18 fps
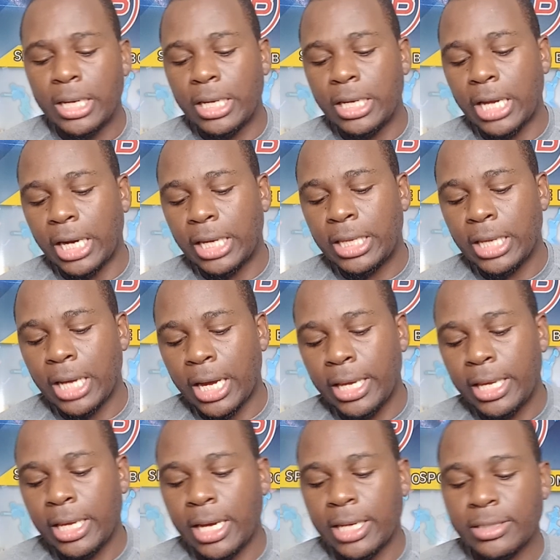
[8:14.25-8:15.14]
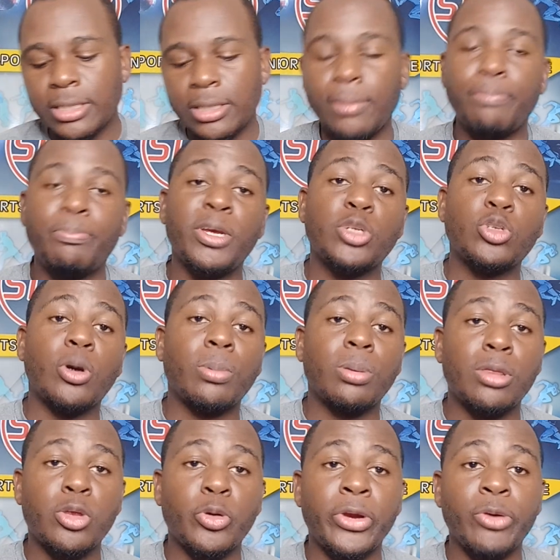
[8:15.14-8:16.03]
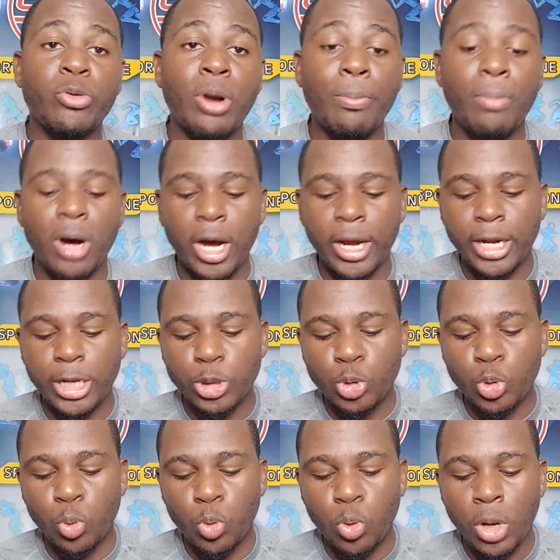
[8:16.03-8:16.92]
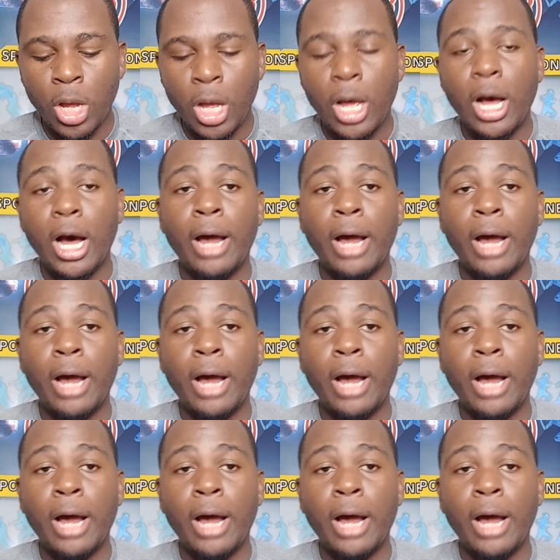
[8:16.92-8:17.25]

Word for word: Nortje he has picked up three, Rabada two,